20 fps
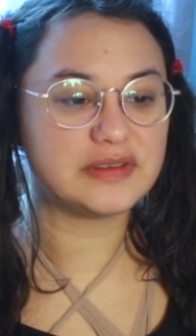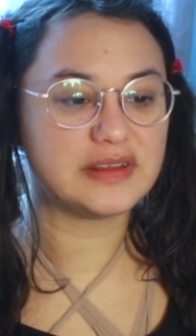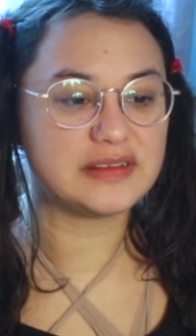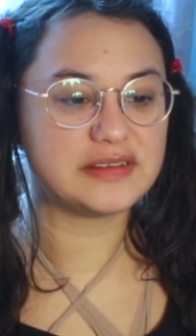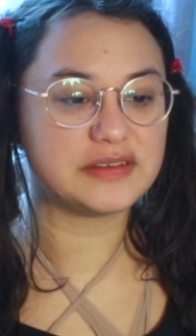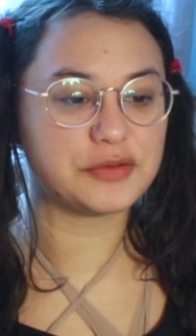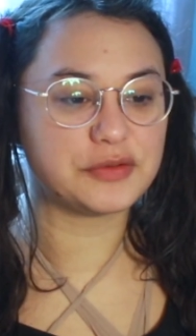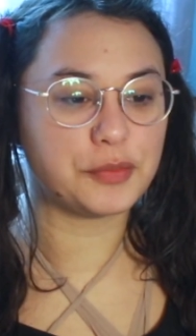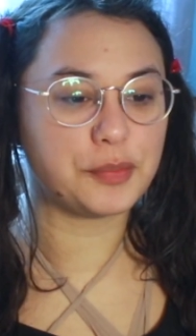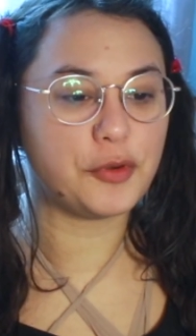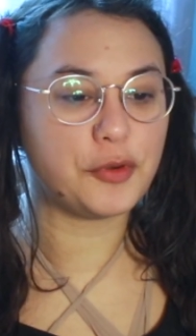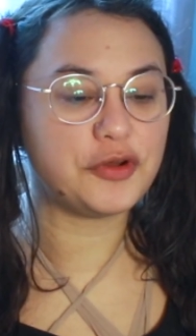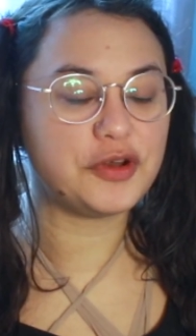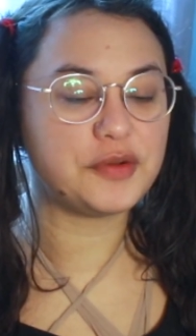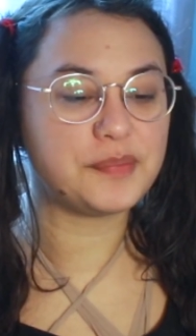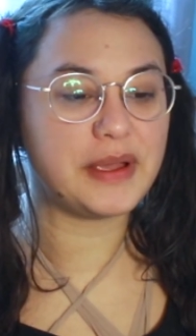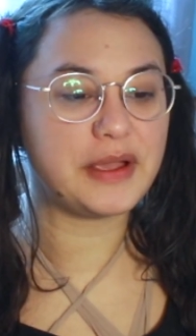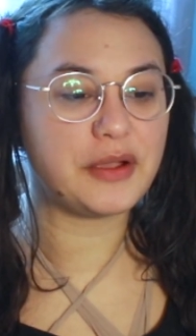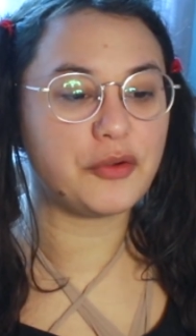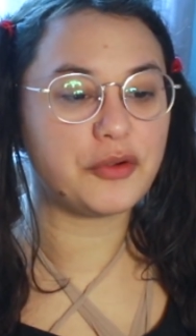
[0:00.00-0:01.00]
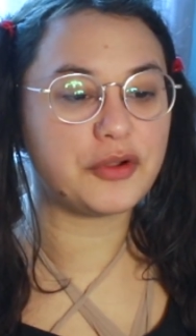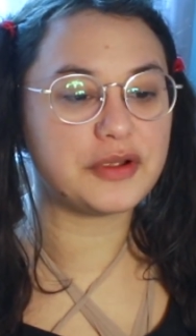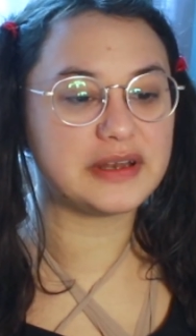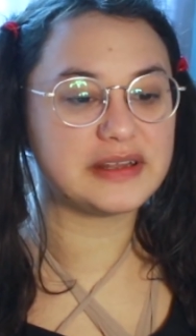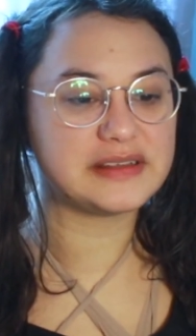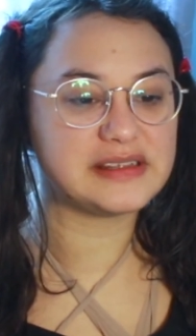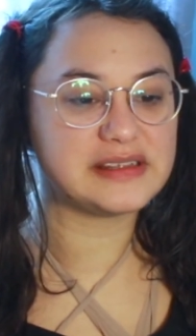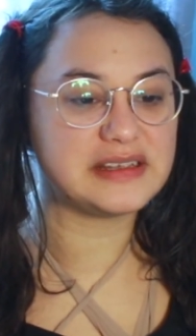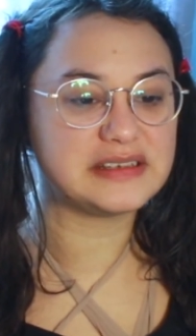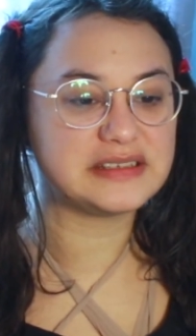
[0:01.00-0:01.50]
This is reported by
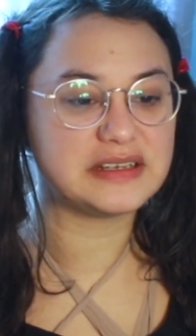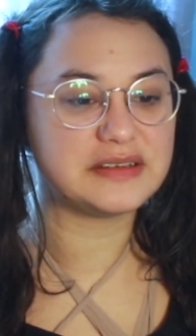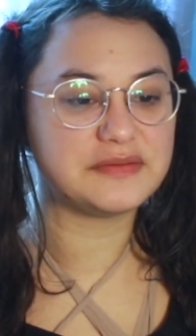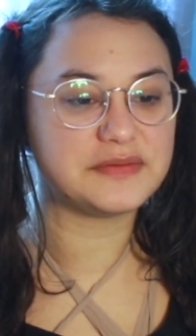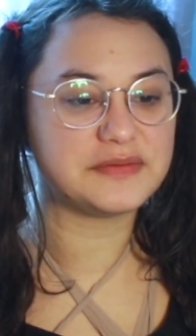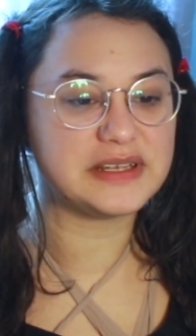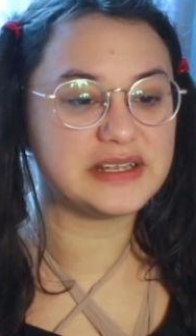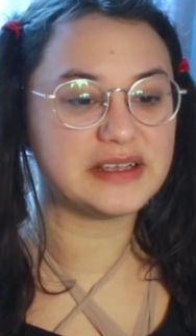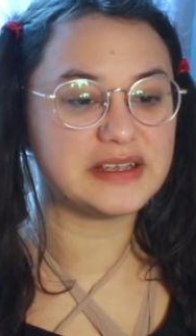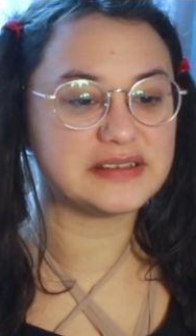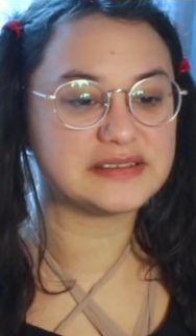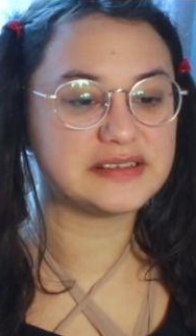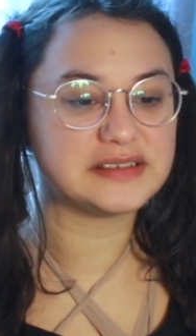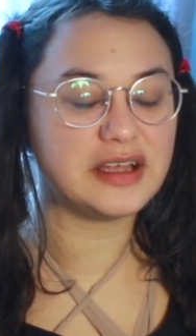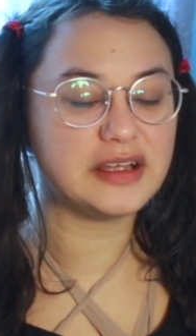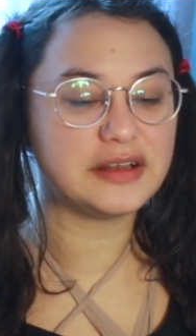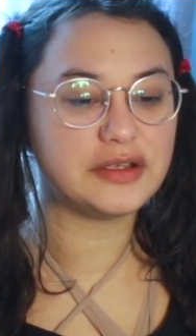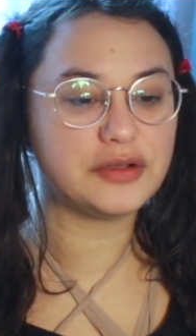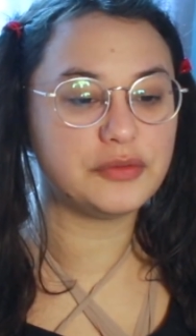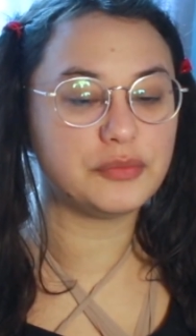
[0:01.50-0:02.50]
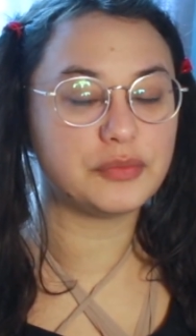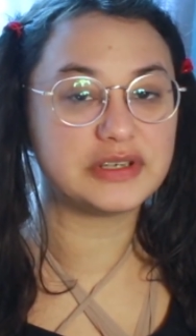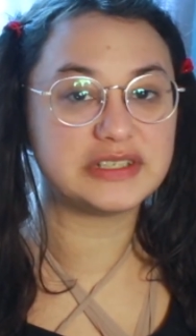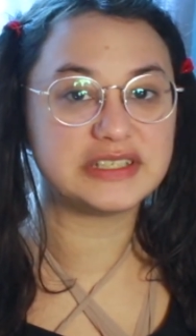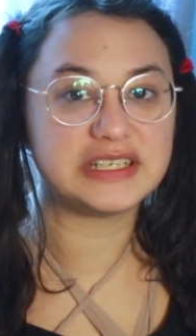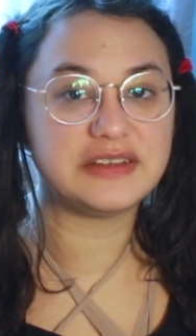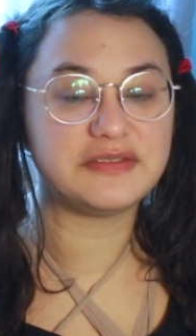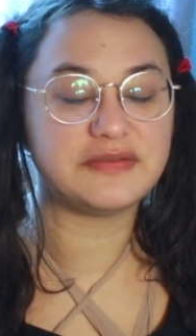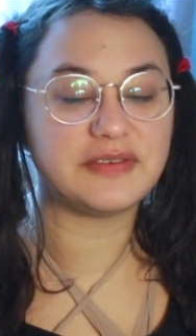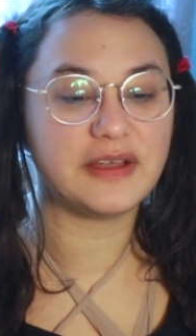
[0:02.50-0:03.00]
organization Viasana, which
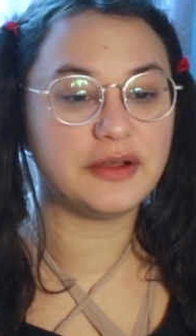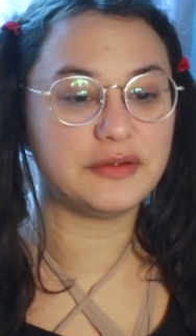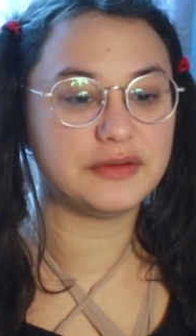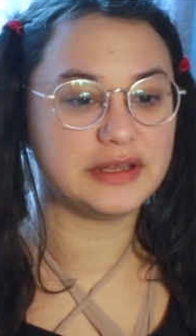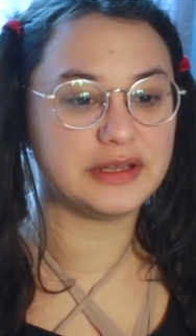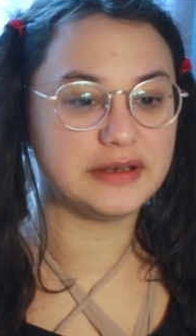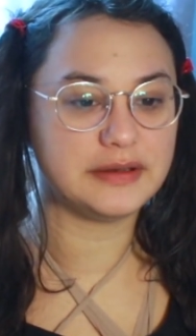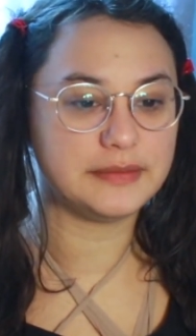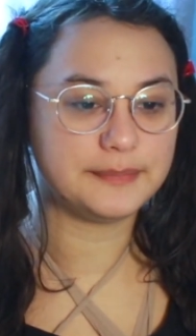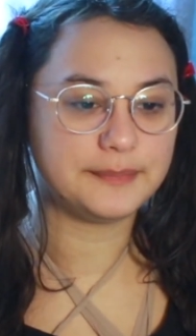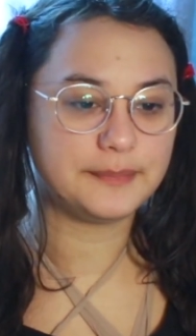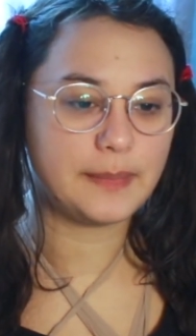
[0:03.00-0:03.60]
he founded.